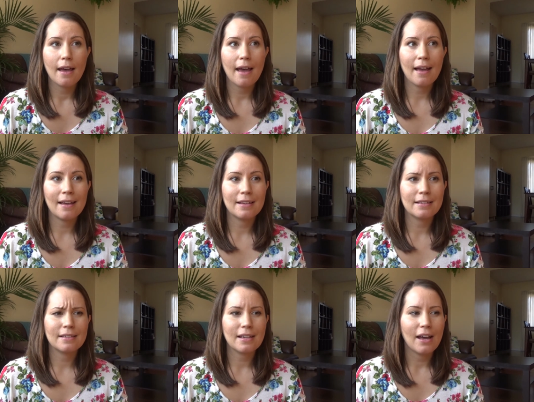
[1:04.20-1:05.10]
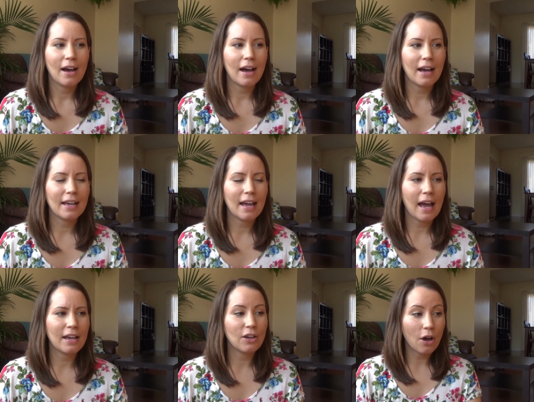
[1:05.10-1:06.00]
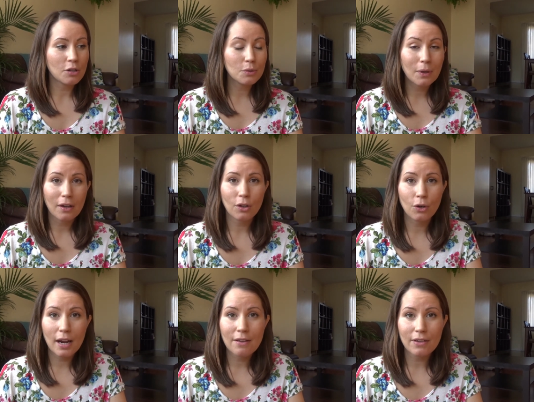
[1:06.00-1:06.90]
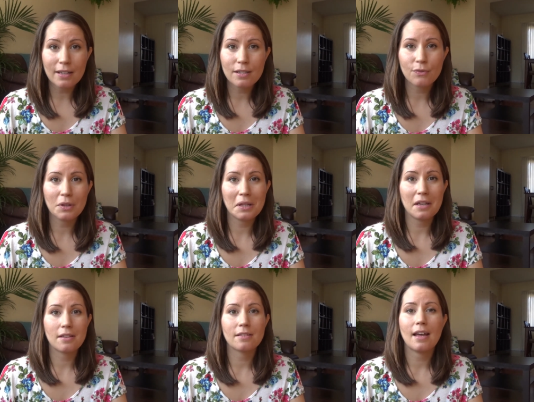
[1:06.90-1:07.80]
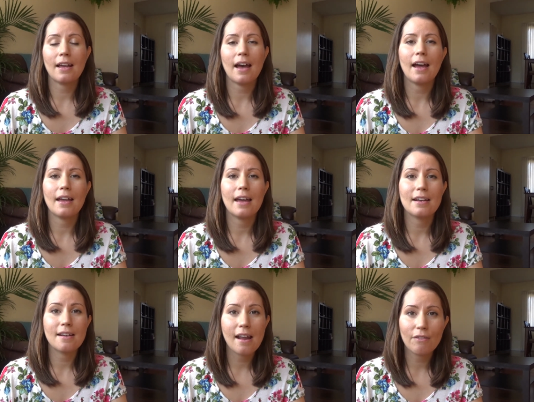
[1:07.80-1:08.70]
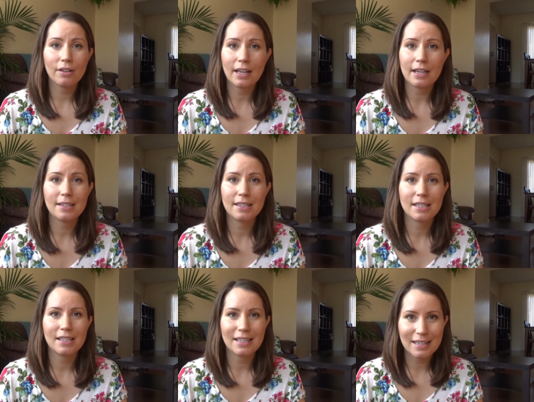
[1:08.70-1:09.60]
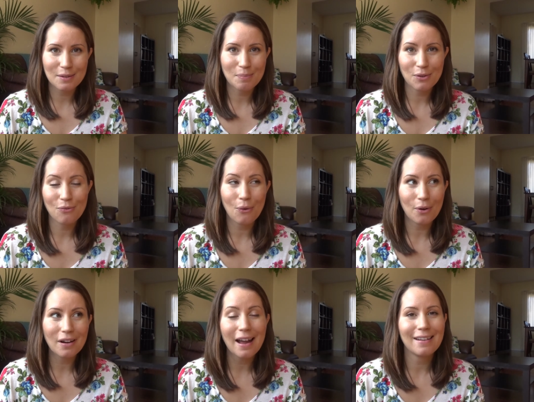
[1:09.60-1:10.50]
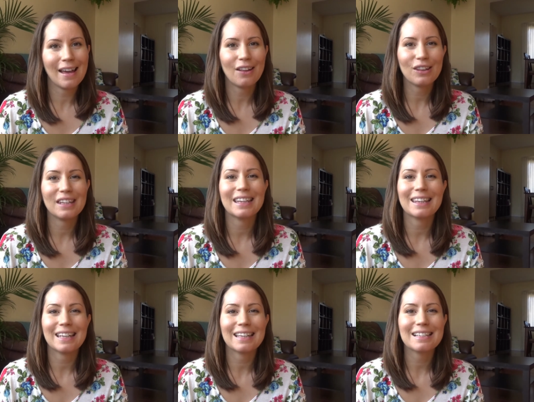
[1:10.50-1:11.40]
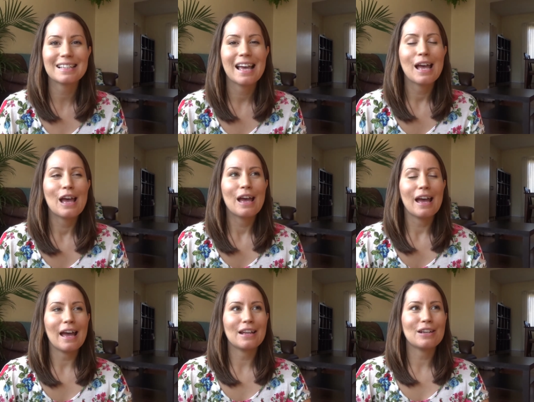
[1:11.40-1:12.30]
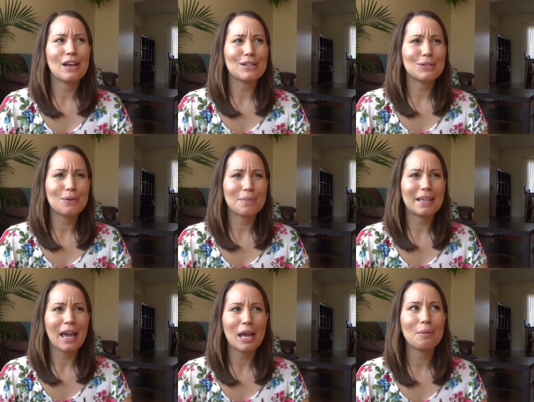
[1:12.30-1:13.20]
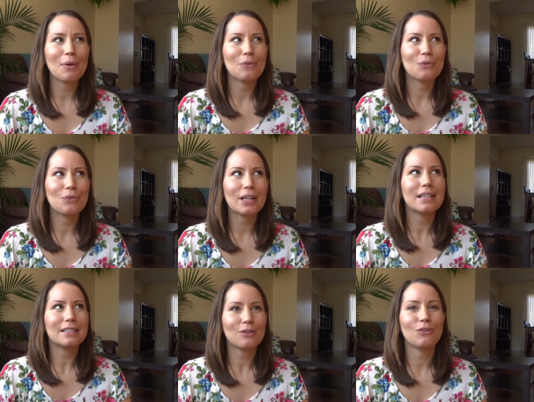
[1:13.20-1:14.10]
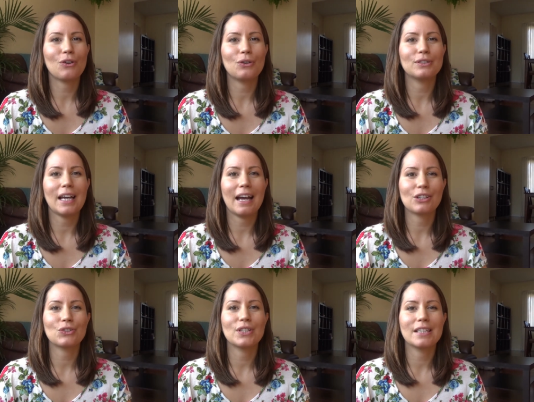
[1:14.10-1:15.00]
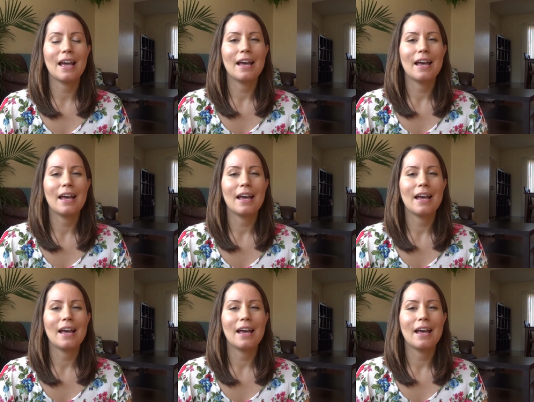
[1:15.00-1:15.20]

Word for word: and I also got cravings for things that I had never liked to eat before, unhealthy things. And so it became really difficult to actually